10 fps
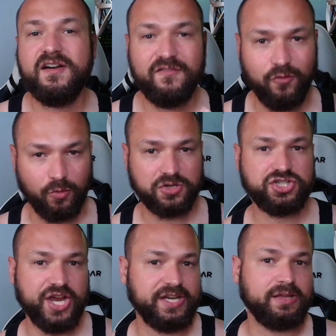for
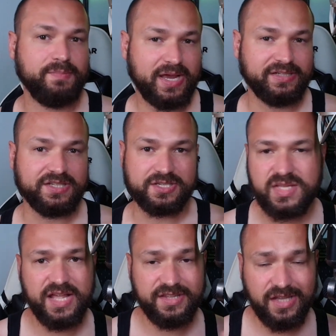shading mechanisms.
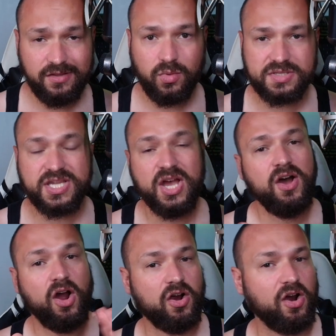And the other ones
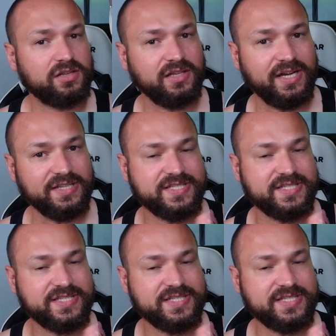are hard lines.